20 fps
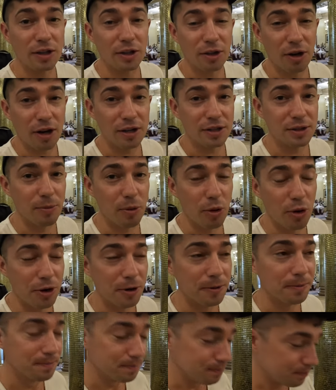across the
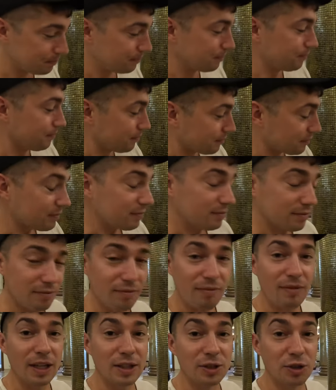border.
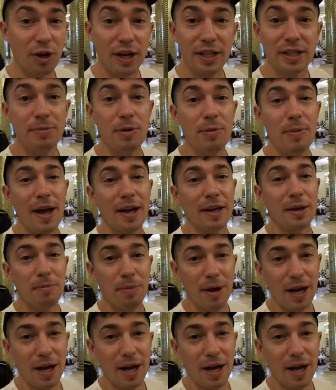It's great to be back in